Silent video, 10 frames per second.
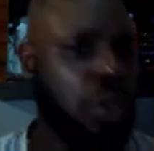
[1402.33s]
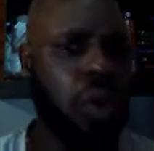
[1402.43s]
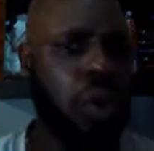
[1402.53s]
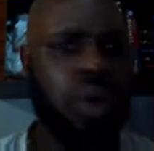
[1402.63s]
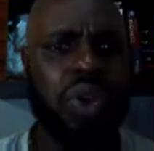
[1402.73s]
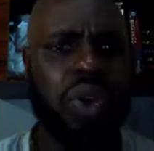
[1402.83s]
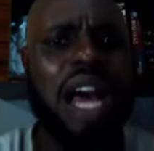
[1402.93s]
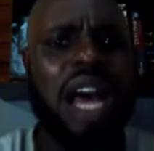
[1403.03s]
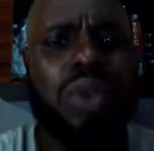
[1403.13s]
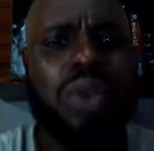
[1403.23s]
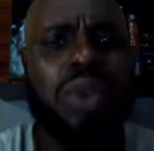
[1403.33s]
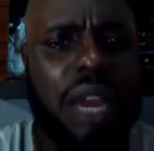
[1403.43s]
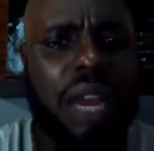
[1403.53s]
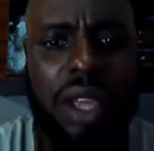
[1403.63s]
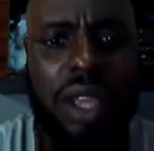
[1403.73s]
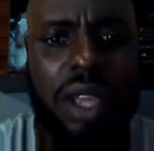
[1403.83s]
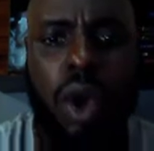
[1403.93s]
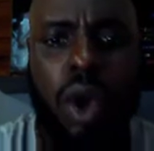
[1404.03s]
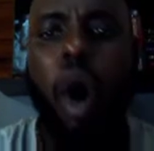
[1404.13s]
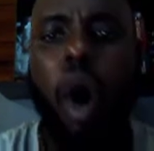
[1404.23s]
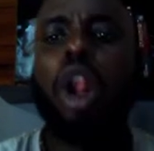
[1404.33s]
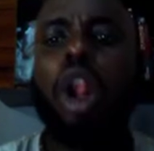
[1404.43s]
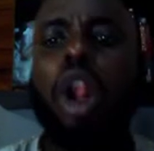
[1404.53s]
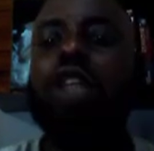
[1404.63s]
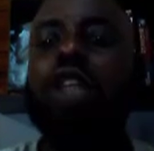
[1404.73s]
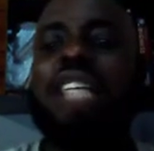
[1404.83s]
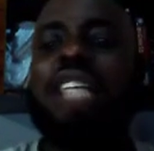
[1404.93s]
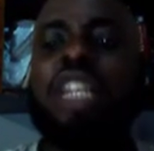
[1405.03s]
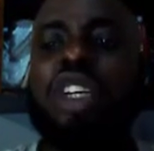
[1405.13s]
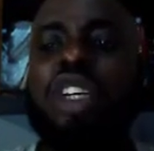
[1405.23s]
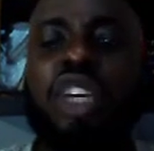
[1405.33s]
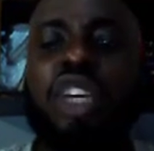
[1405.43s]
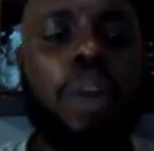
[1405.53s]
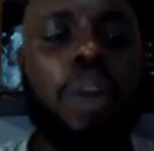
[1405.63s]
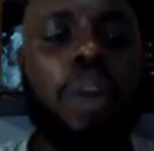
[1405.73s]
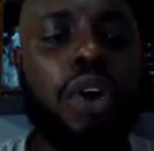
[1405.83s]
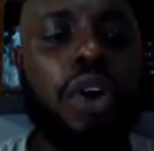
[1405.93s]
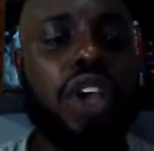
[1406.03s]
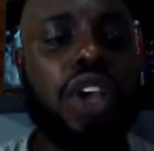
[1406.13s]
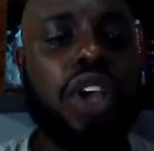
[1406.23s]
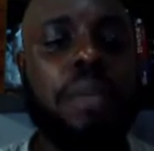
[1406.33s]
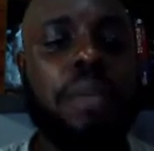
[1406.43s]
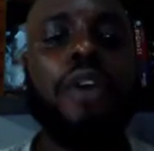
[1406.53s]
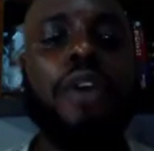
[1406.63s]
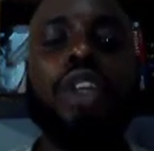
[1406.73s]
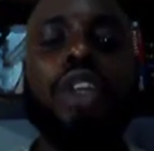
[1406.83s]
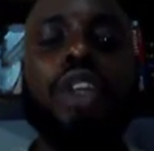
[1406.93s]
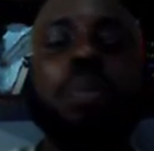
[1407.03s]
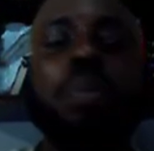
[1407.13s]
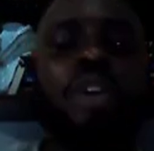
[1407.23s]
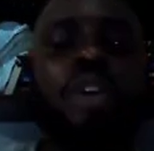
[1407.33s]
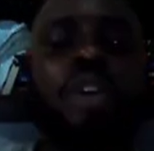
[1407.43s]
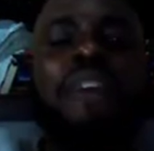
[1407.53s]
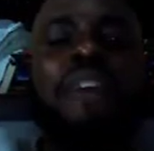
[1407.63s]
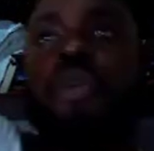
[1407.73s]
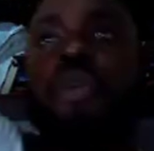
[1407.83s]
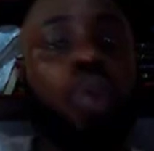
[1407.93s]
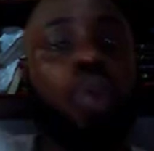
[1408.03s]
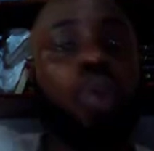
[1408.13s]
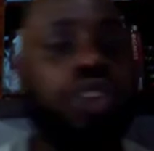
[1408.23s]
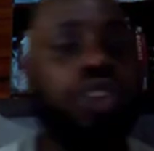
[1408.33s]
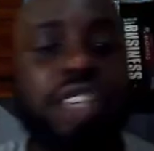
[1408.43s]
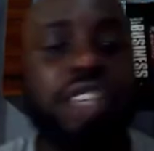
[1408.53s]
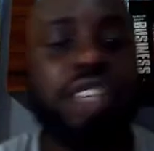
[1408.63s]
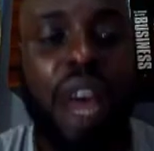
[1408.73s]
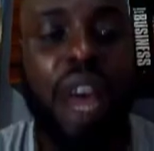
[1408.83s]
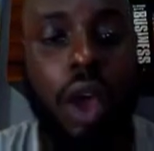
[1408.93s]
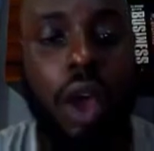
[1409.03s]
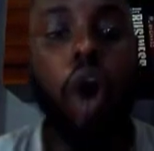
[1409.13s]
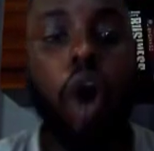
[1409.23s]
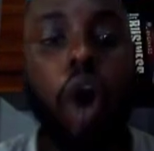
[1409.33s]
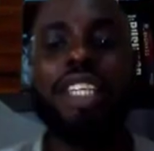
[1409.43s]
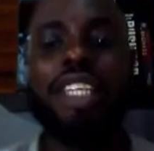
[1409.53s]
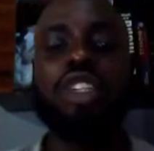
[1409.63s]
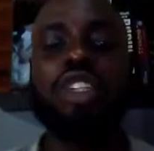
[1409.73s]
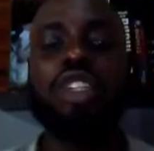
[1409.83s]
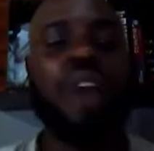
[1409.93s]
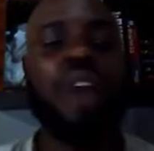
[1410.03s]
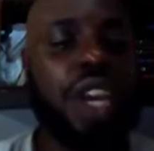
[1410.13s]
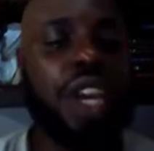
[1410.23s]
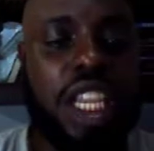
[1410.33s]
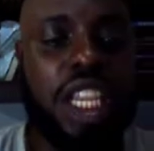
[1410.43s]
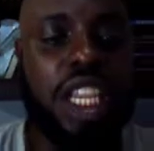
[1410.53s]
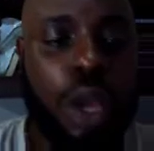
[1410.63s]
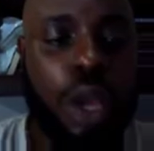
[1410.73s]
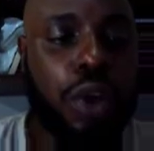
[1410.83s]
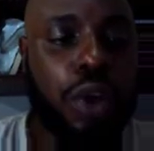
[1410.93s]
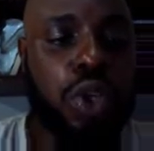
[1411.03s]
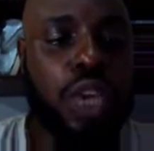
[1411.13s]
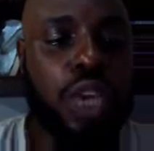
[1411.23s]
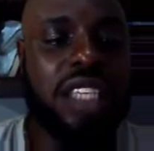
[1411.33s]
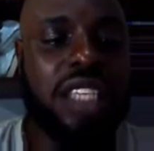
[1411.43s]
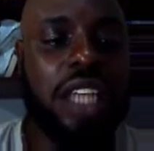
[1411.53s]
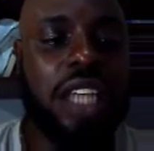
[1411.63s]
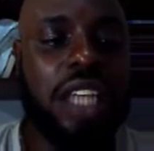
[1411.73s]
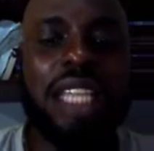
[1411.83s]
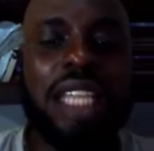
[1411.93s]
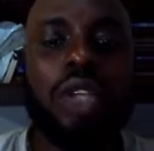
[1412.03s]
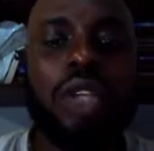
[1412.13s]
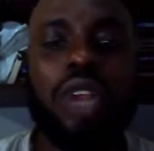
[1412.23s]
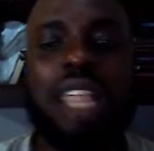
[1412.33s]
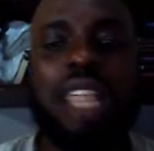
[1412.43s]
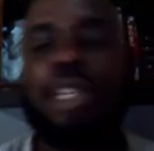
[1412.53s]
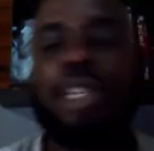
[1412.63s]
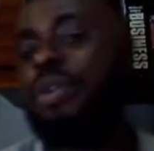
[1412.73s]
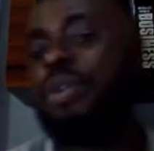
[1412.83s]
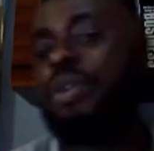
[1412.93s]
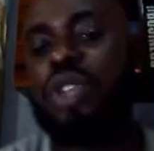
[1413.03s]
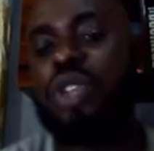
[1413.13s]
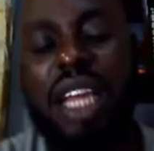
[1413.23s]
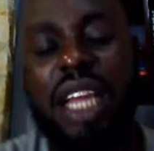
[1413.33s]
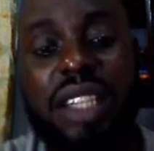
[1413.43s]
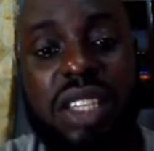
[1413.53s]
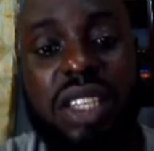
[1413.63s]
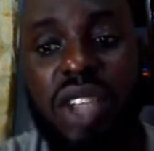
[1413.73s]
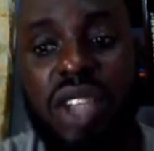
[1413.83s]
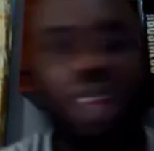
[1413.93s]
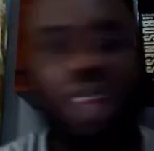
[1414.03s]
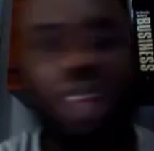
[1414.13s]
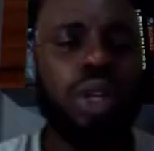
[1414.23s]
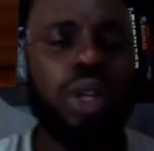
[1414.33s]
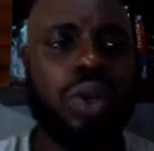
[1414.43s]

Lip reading: No, you don't have all those kind of things. Or long transaction execution period before funds become available to the receiver. Or it takes 3 to 5 working days for you to get the $10,000 I'm sending from here to the United States. No.